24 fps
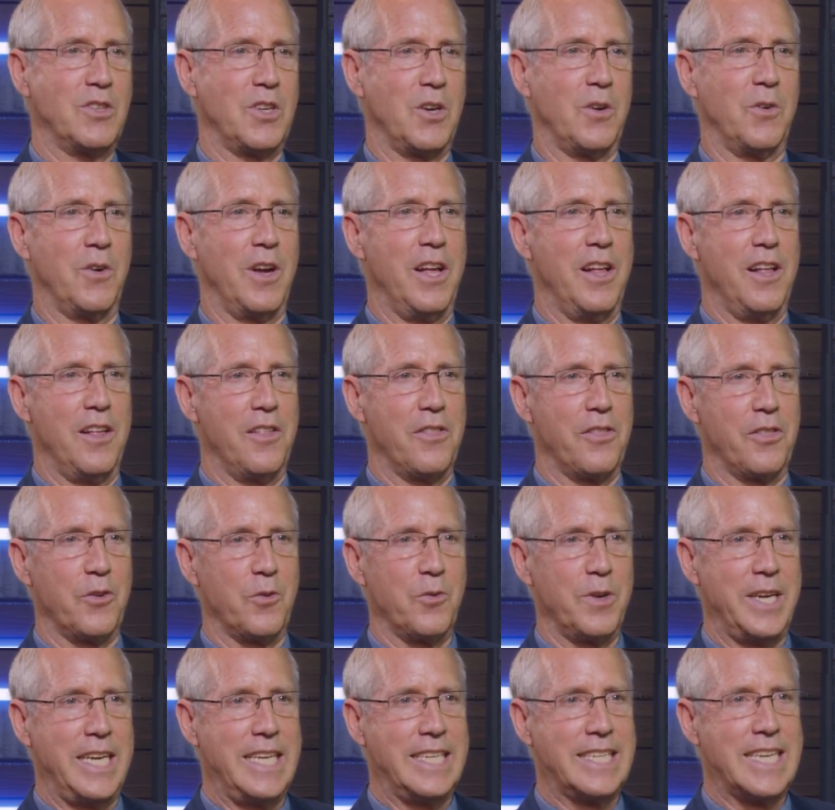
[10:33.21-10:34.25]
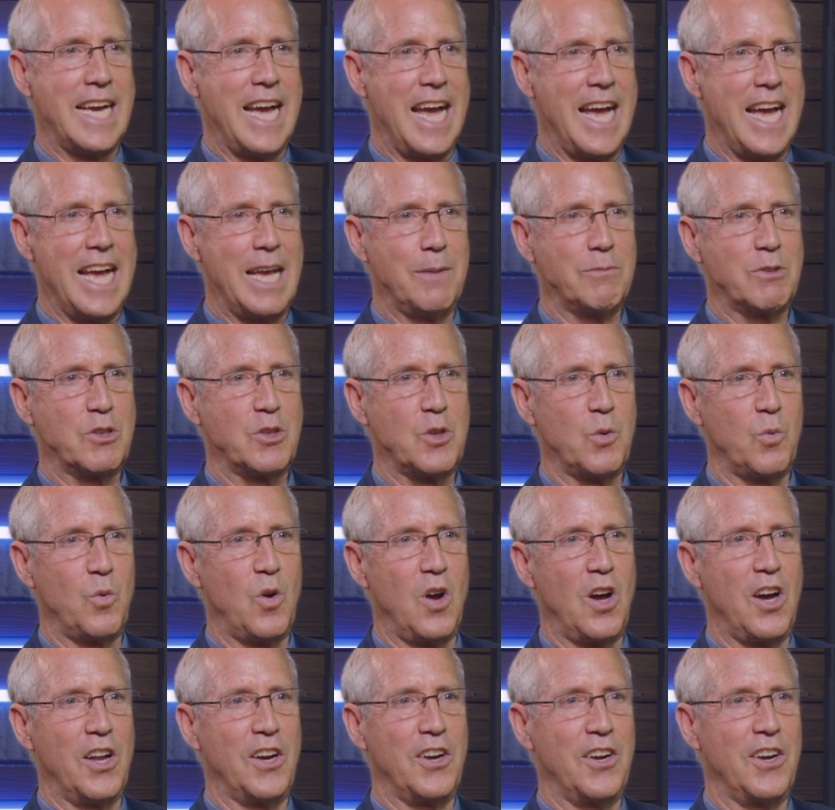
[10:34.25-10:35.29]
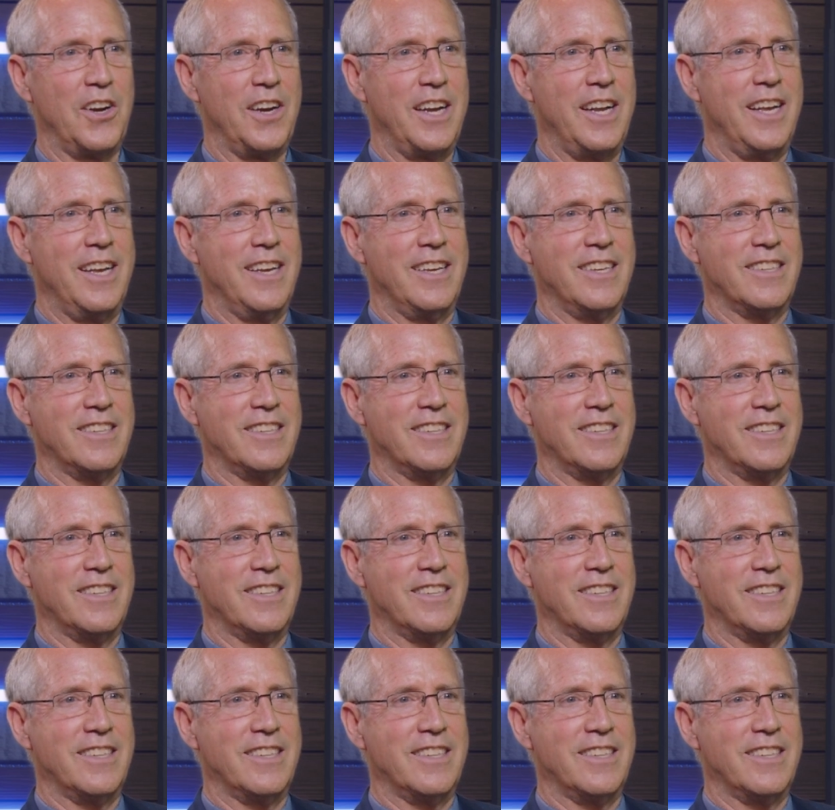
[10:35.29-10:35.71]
So three times the water,